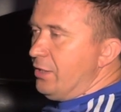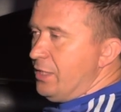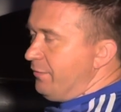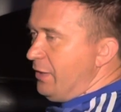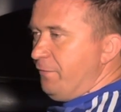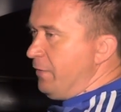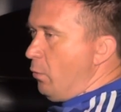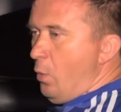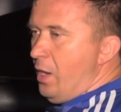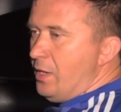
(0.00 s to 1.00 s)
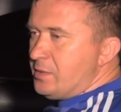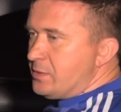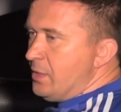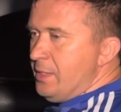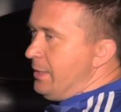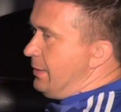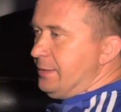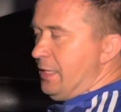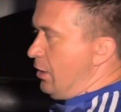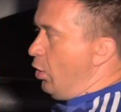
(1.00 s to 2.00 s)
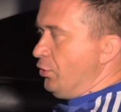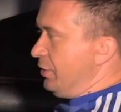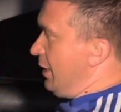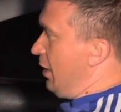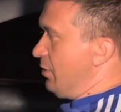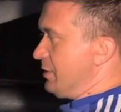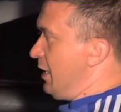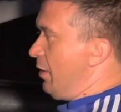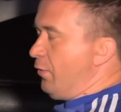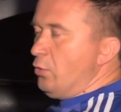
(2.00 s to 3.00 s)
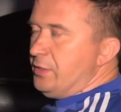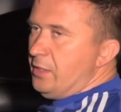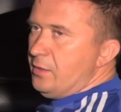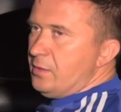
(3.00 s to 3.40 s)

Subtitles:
Even if it was, that alternator is not rotating.